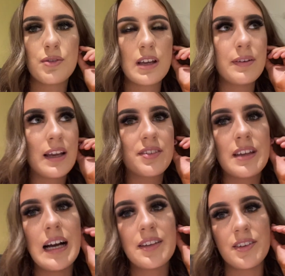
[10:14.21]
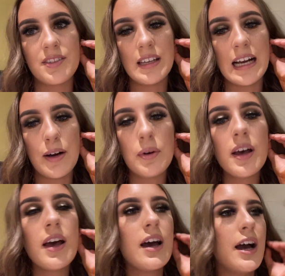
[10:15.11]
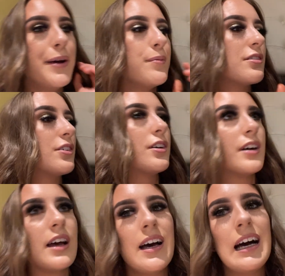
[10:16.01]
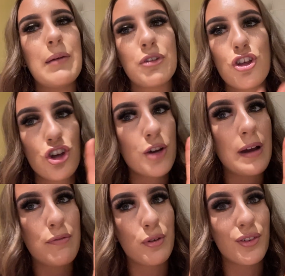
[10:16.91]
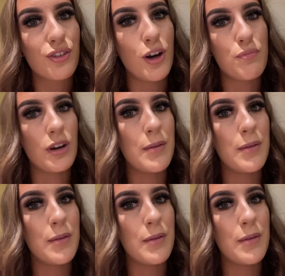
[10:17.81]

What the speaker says: is having our starters now. So I'm going to show you what everyone's got pretty